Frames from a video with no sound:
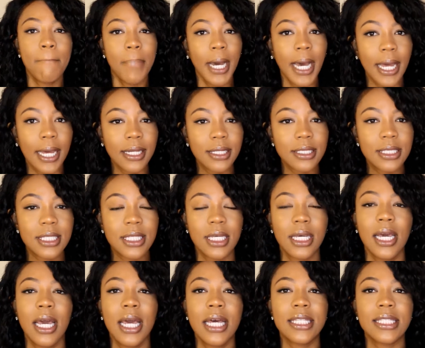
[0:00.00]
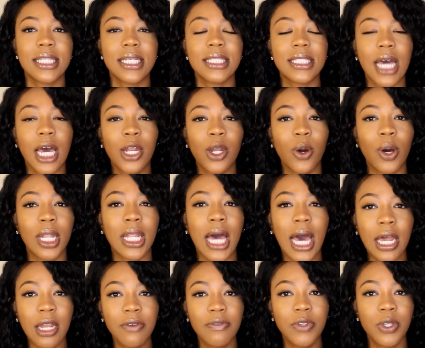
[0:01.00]
But since I know a
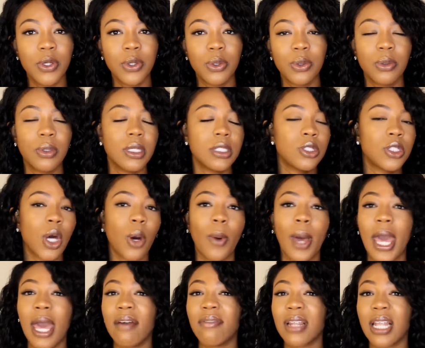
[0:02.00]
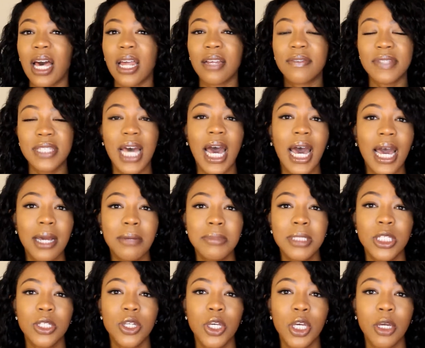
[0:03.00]
lot of you don't have a lot of
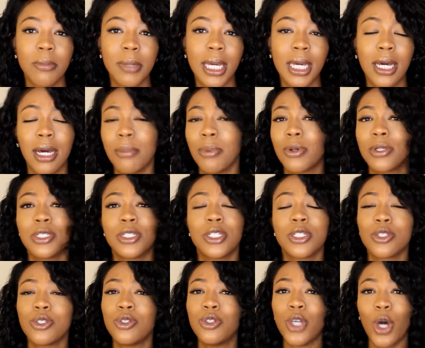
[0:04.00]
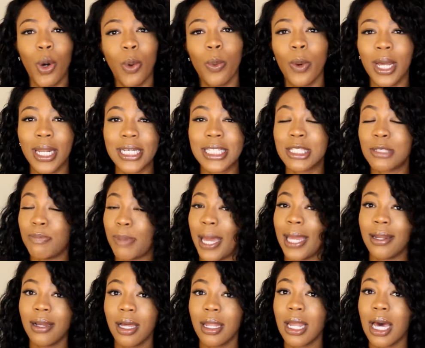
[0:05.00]
time to do your makeup or just don't want to
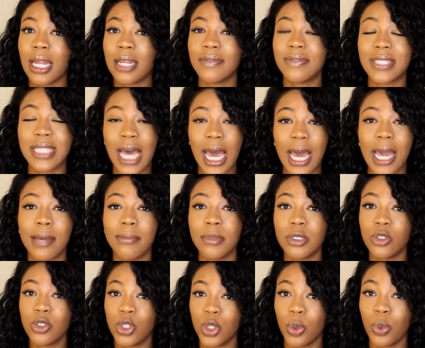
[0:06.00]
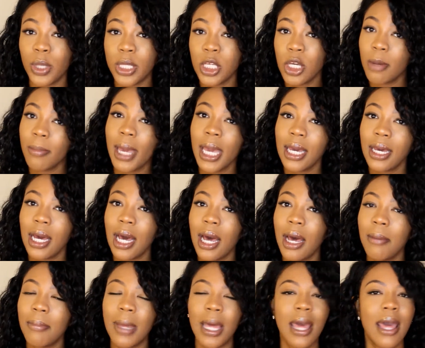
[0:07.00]
spend a lot of time doing your
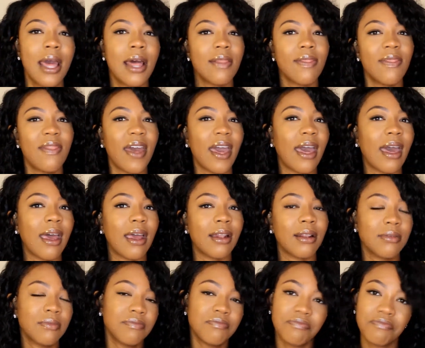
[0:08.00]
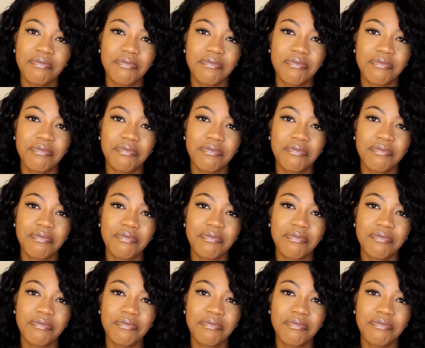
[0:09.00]
makeup, then